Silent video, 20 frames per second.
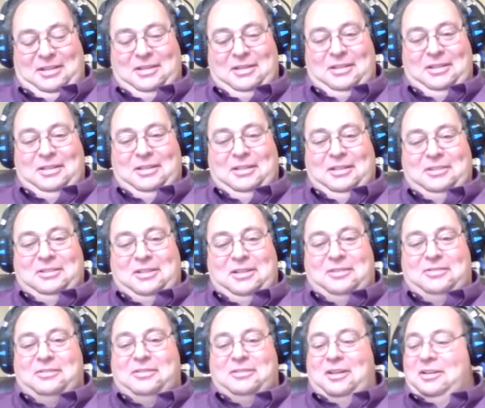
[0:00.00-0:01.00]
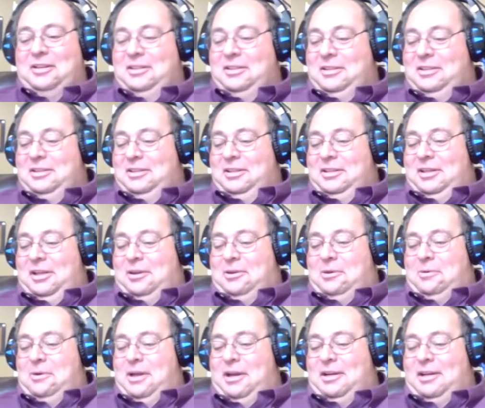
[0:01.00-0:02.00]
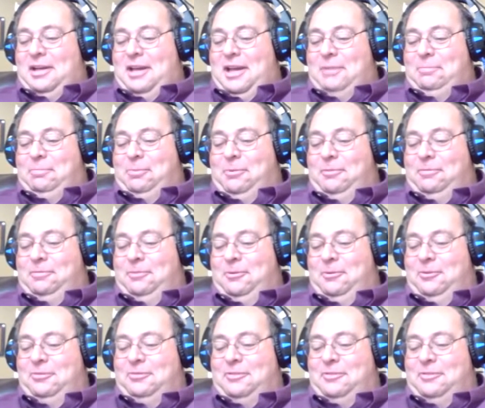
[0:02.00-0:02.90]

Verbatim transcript: somebody else may think is a good reason for a lawsuit.